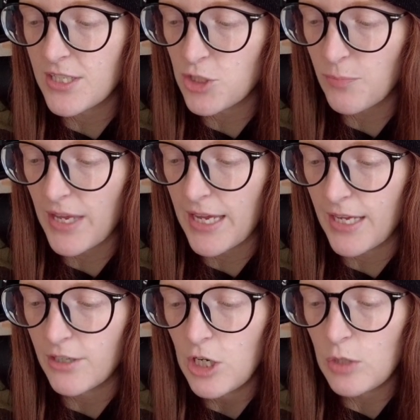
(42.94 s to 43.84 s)
in
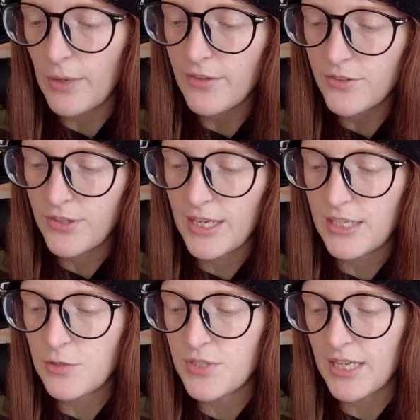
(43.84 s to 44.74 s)
Japan rather
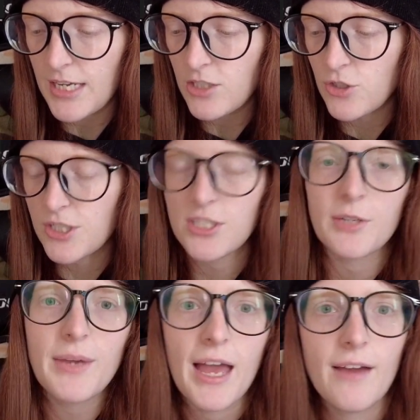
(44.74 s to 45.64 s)
than using hand dryers
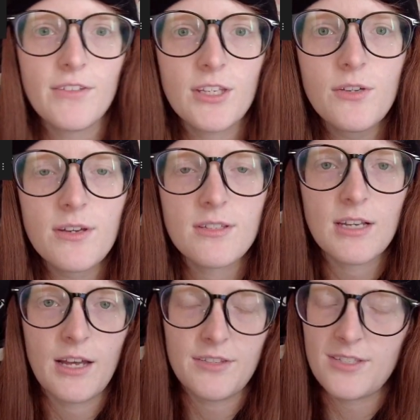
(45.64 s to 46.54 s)
like we have in the US.
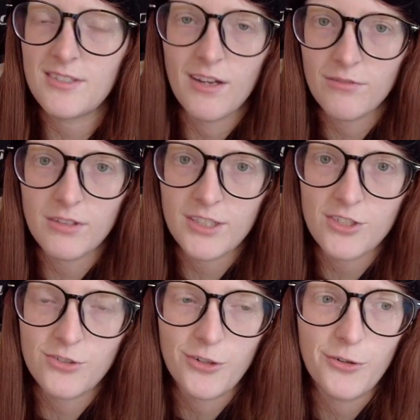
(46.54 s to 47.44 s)
This is definitely
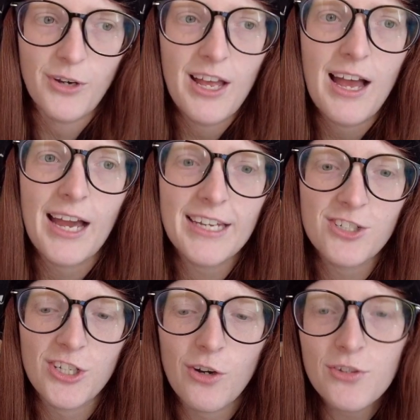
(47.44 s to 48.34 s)
true. I
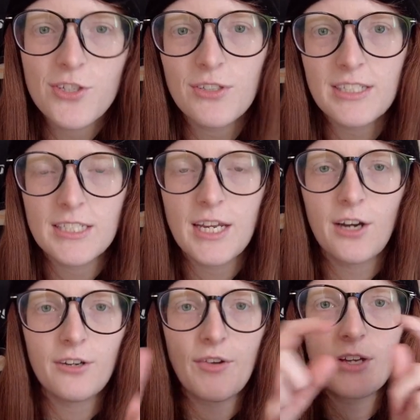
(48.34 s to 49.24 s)
actually also like to
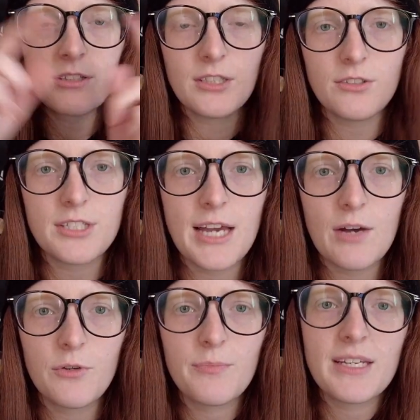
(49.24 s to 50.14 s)
carry around a little
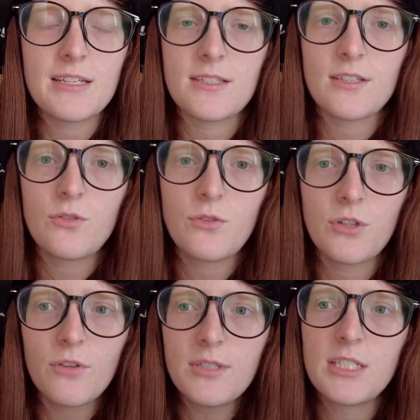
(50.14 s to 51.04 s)
towel because you'll
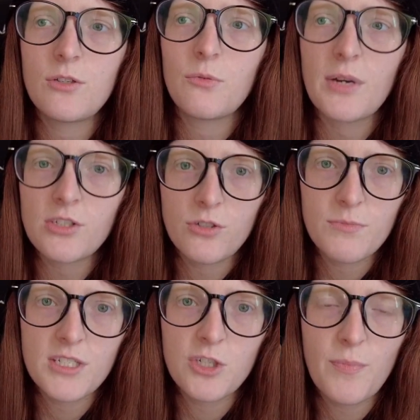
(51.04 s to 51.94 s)
go into
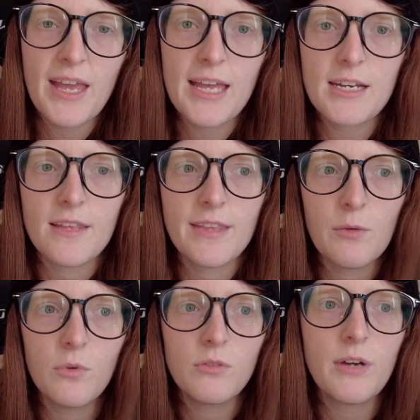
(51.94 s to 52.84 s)
restrooms in Japan and they
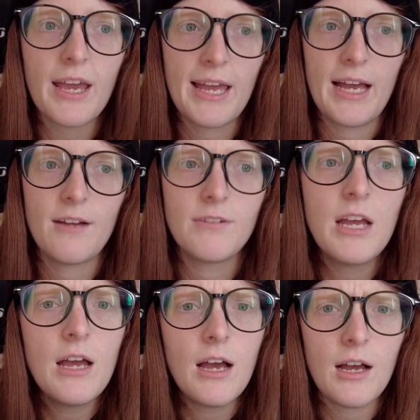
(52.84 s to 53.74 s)
won't have
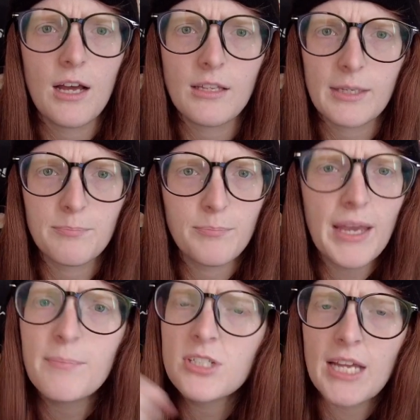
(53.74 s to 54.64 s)
like
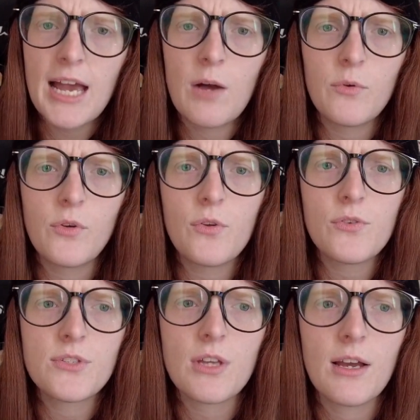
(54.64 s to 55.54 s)
paper
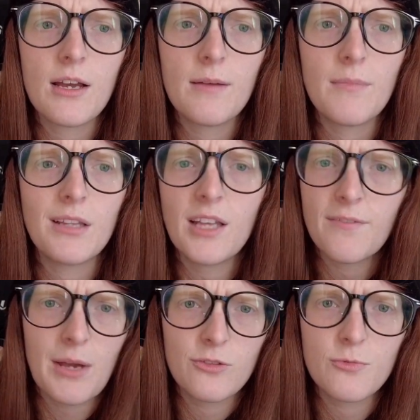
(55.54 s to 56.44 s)
towels. A lot
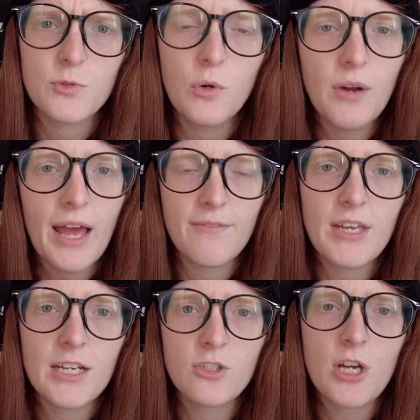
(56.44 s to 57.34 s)
of bathrooms won't have
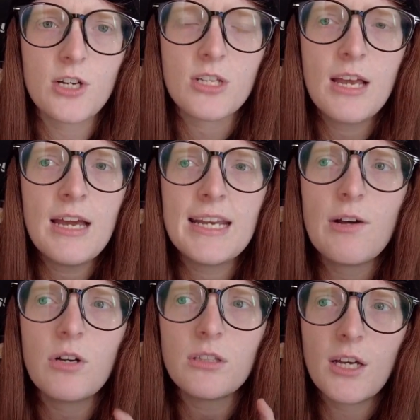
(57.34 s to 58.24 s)
the hand dryers.
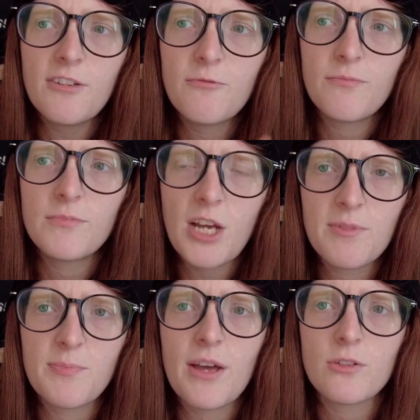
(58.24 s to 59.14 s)
Now, a lot of
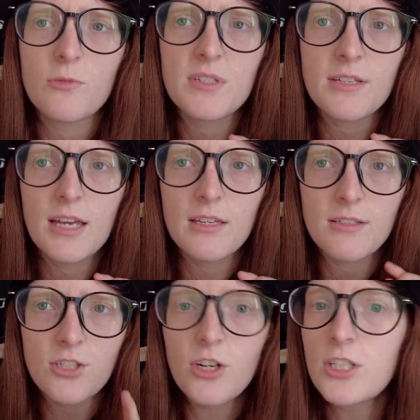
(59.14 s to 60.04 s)
Japanese bathrooms
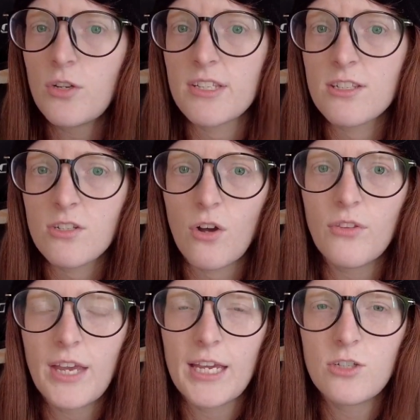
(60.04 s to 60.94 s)
started to
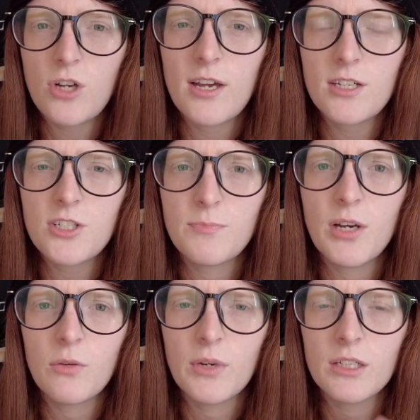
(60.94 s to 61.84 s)
install the hand dryers,
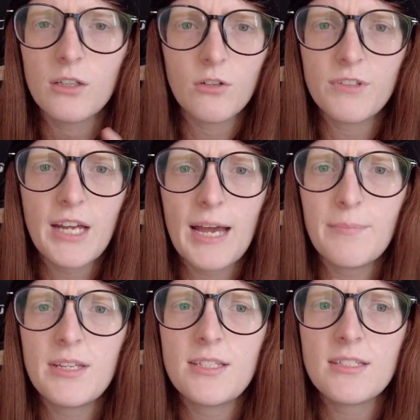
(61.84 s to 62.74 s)
but when COVID
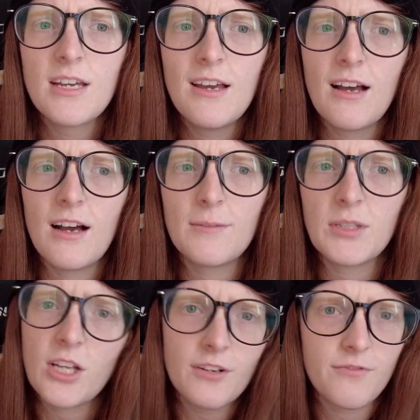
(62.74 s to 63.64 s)
happened, a
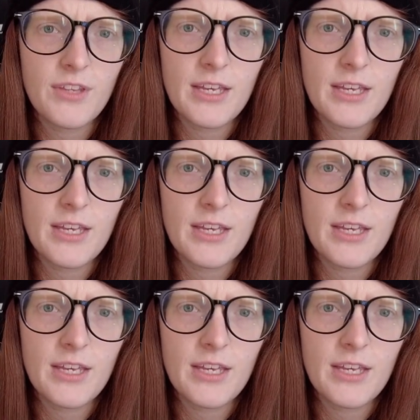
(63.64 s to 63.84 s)
lot of